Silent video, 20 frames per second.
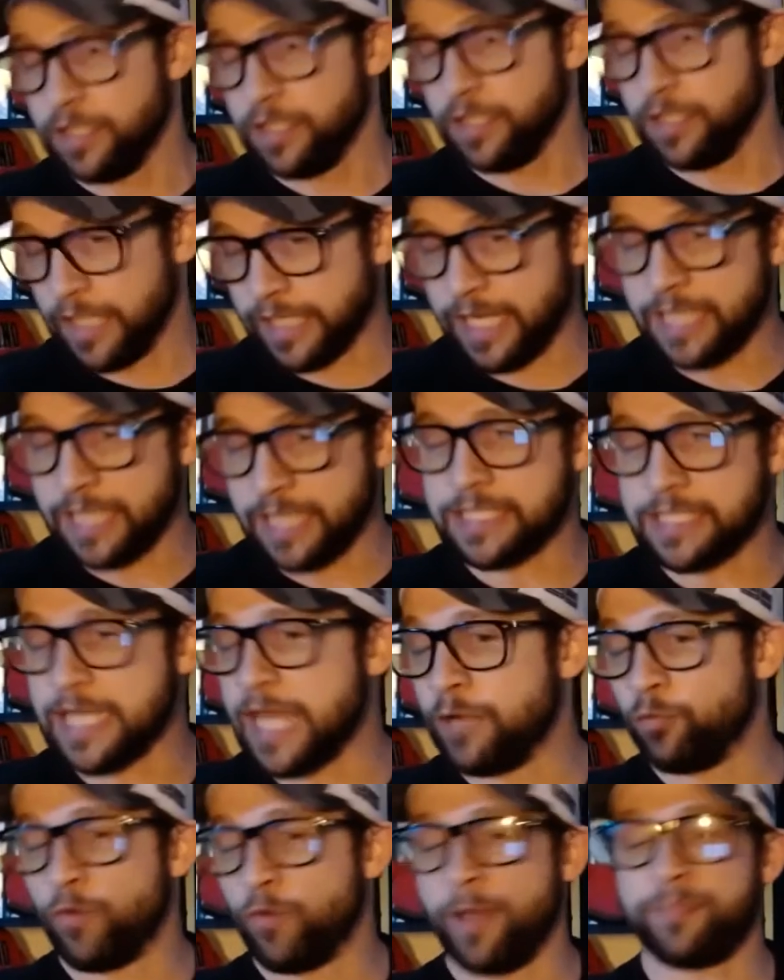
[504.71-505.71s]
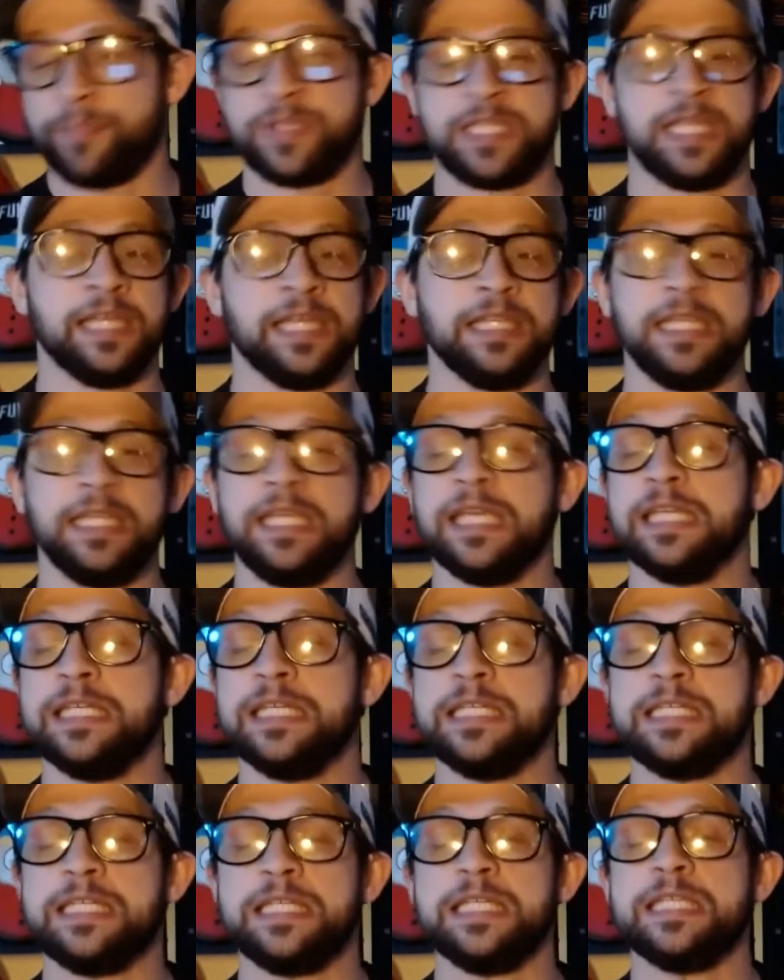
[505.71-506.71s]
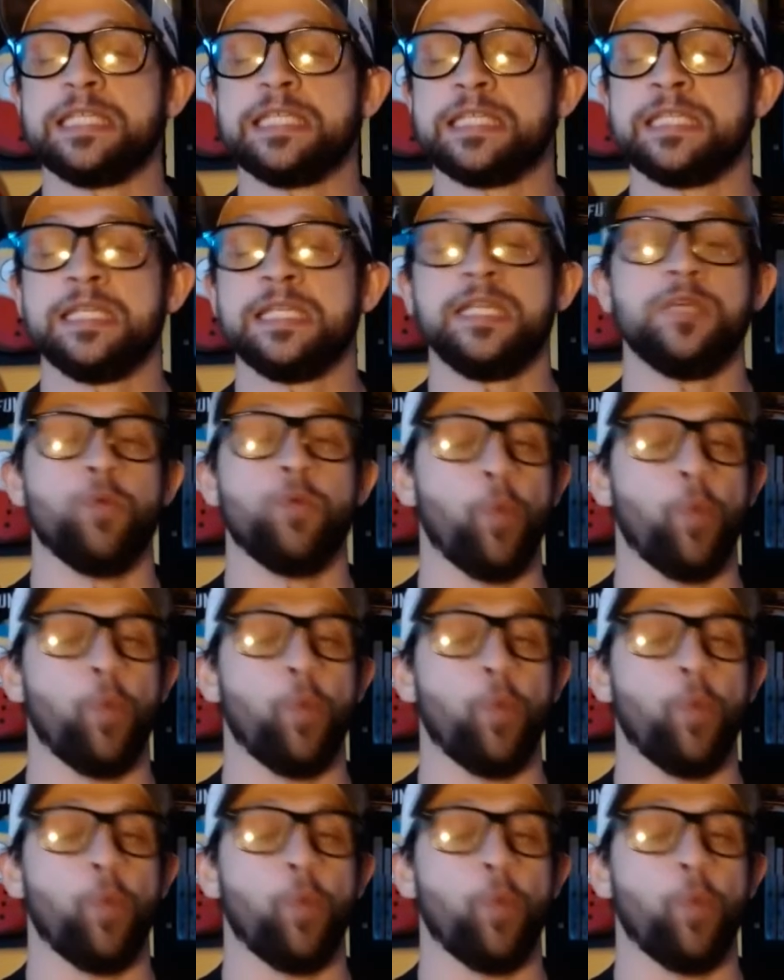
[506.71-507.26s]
like I said, reptilian DC